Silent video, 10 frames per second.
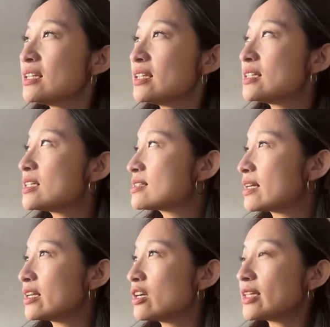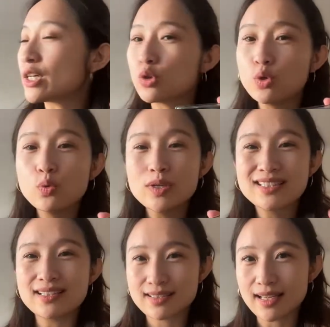they did a study on like who was
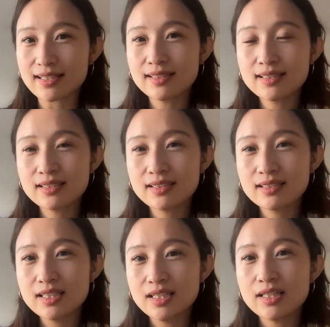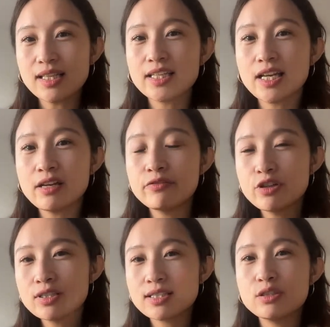dyslexic. Like if you
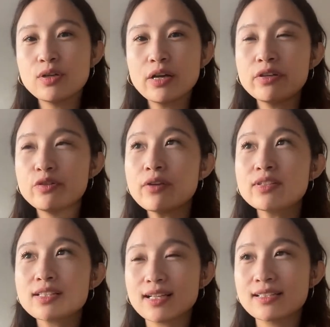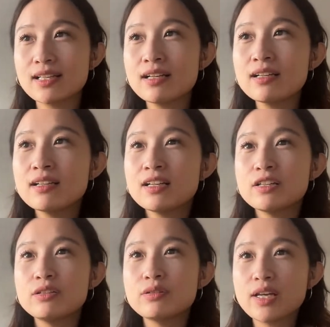have dyslexia,
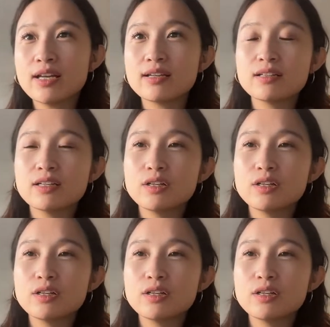you can